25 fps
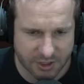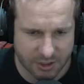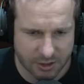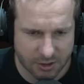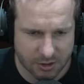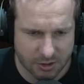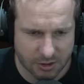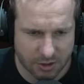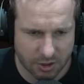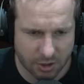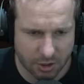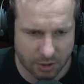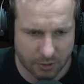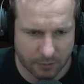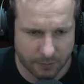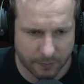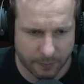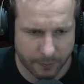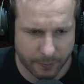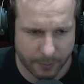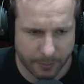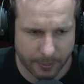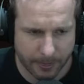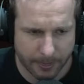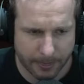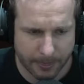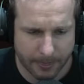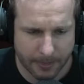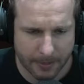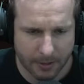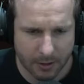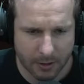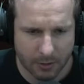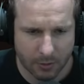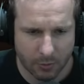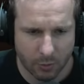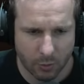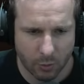seconds, so
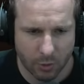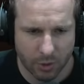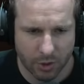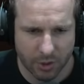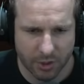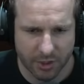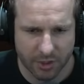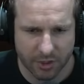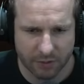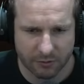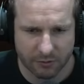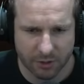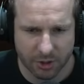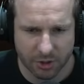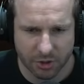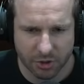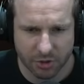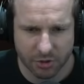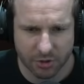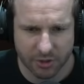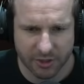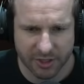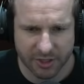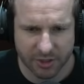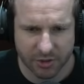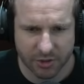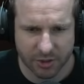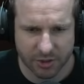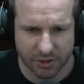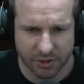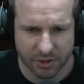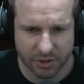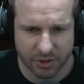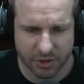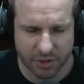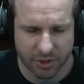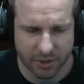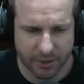we don't need to rush to the
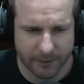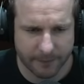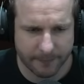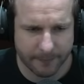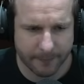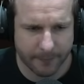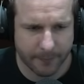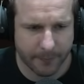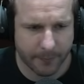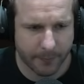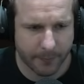extract just yet.